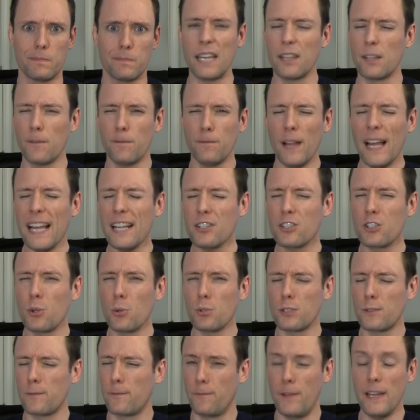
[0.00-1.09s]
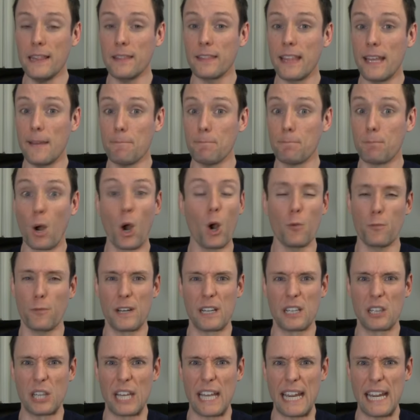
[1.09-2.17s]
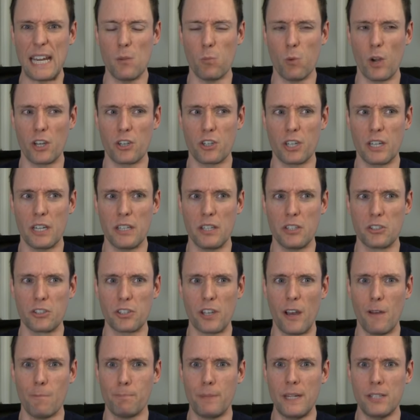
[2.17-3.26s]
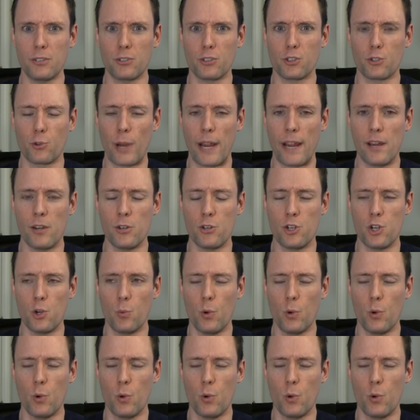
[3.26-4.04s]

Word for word: and the flight suits fit them perfectly, which is a bit strange.